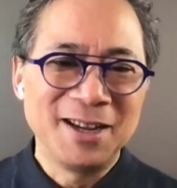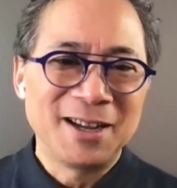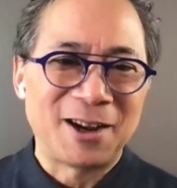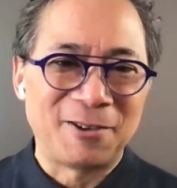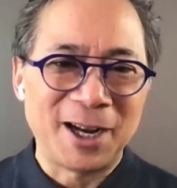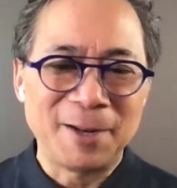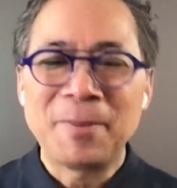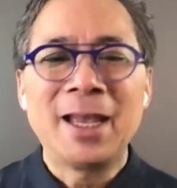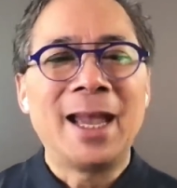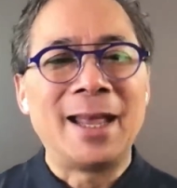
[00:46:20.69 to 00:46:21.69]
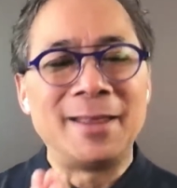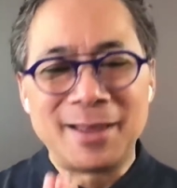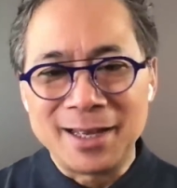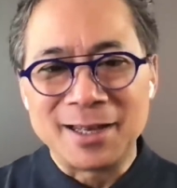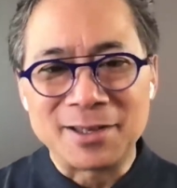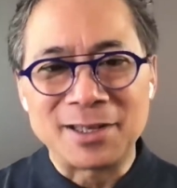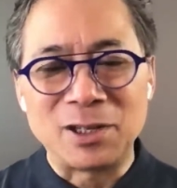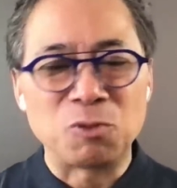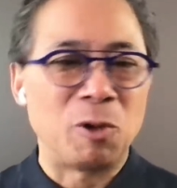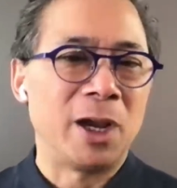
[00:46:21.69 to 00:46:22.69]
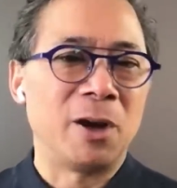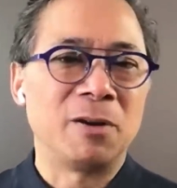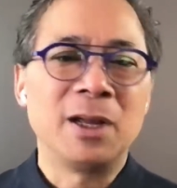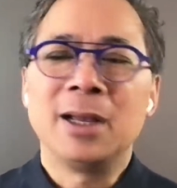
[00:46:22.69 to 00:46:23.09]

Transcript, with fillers: All right. And this is where